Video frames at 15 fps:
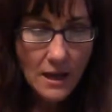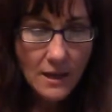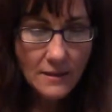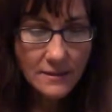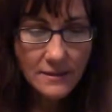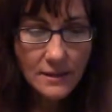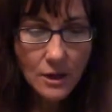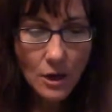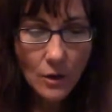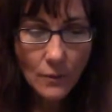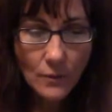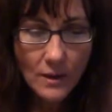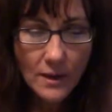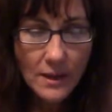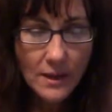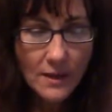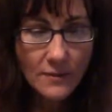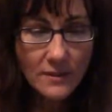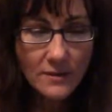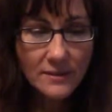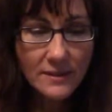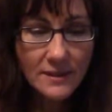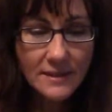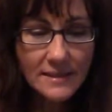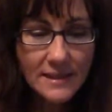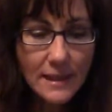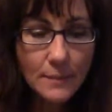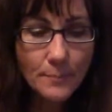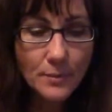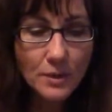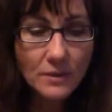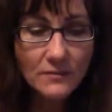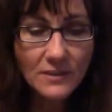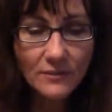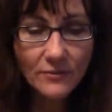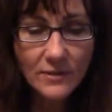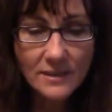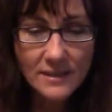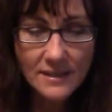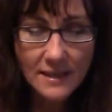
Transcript: So there's an example of different